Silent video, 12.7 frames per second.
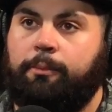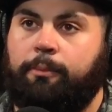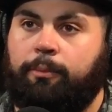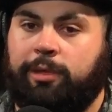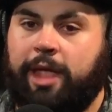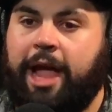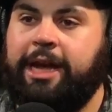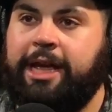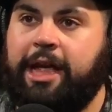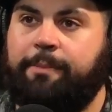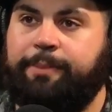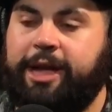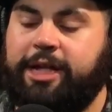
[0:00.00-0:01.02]
lining
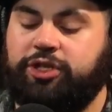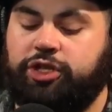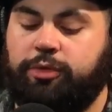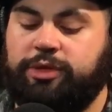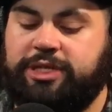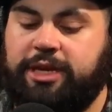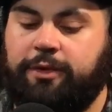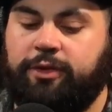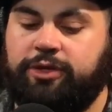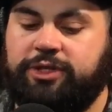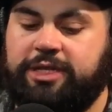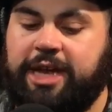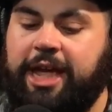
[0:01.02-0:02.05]
up against your
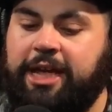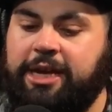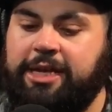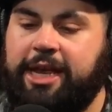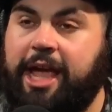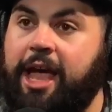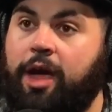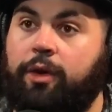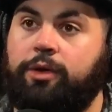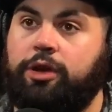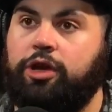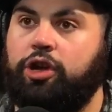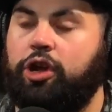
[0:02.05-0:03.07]
receivers day in and day out,
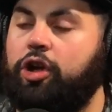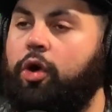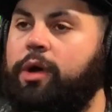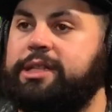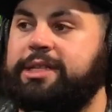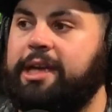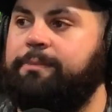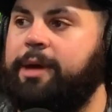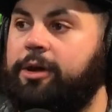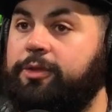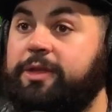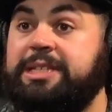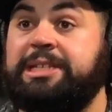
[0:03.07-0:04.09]
you're going to get
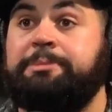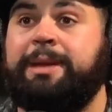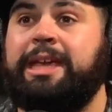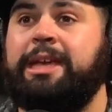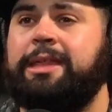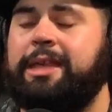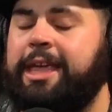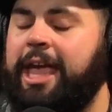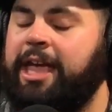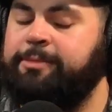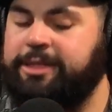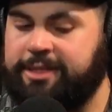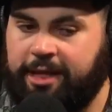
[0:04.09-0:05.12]
better. The speed of the
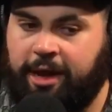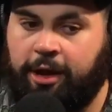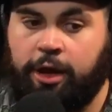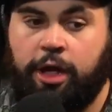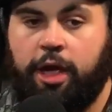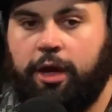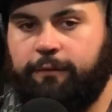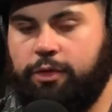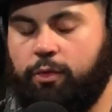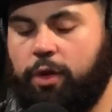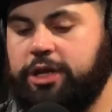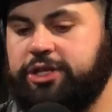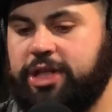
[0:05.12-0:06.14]
game is there. If you
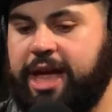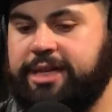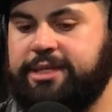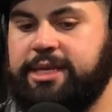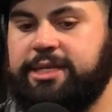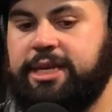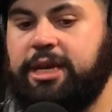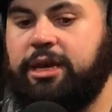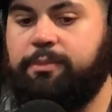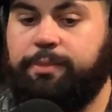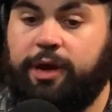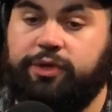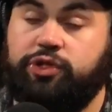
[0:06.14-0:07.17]
watch the SEC
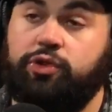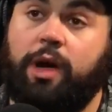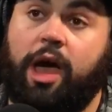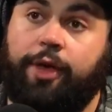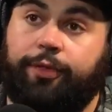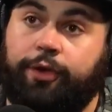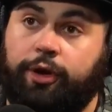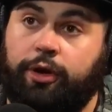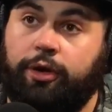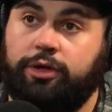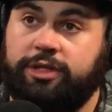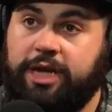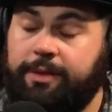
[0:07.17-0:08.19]
compared to
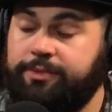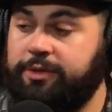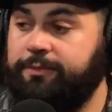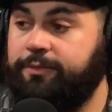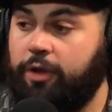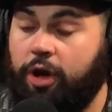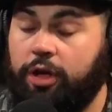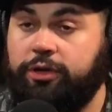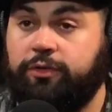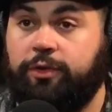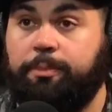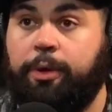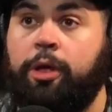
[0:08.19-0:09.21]
other types of college
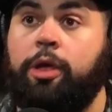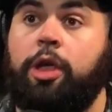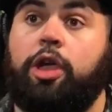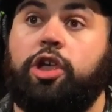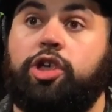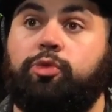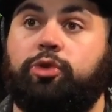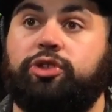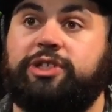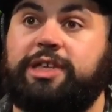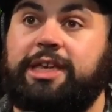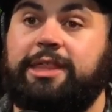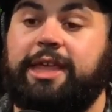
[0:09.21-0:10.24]
football, you will
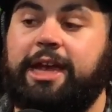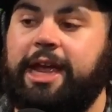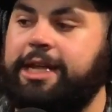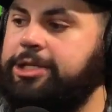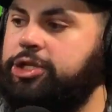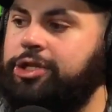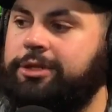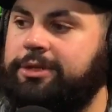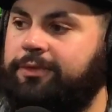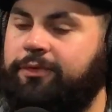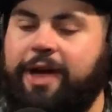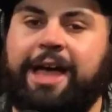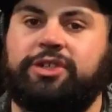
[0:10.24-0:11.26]
see that it's just
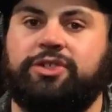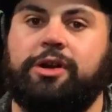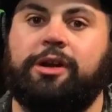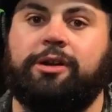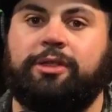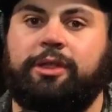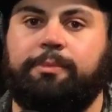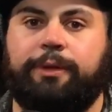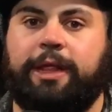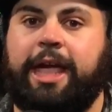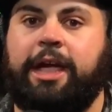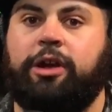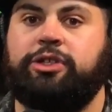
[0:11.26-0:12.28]
faster. The
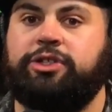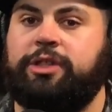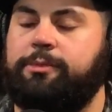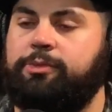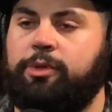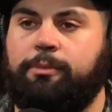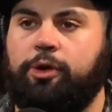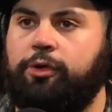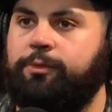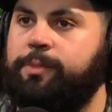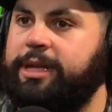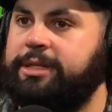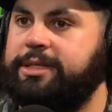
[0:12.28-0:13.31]
players, the
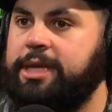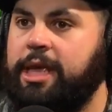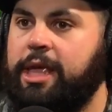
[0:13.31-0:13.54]
movements,